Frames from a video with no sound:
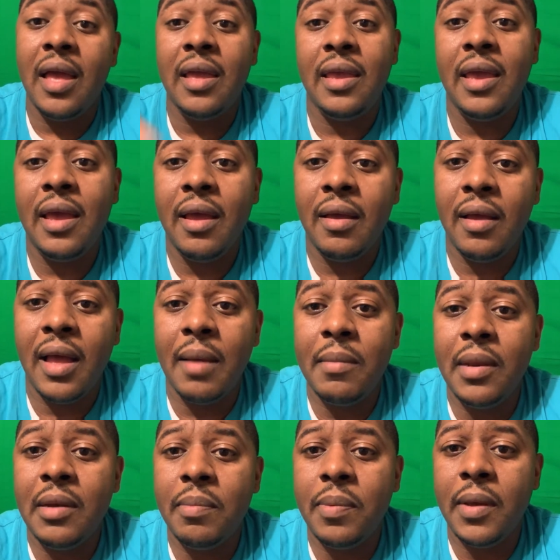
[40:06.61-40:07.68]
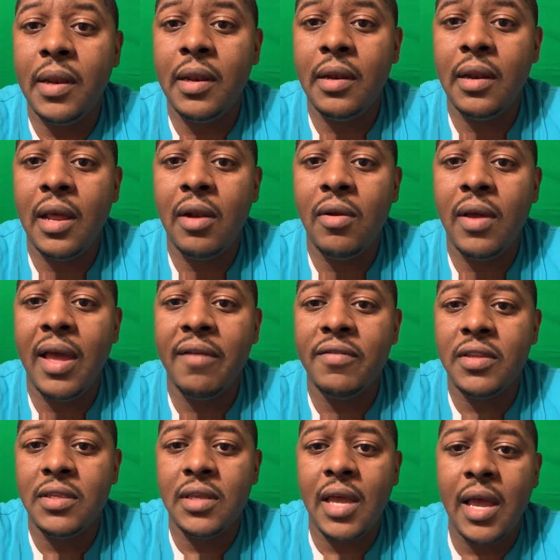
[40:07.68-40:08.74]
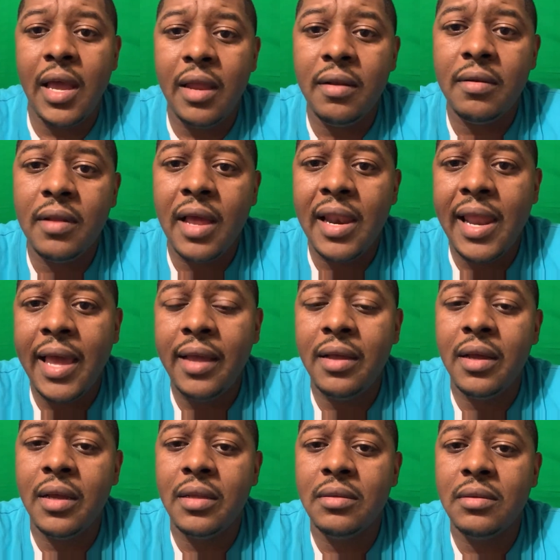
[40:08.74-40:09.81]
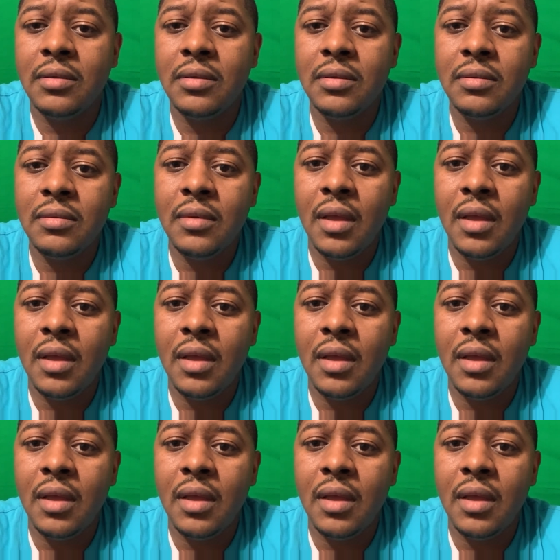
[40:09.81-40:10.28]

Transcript: Yeah, I'm independent. I don't have a side. I like guns.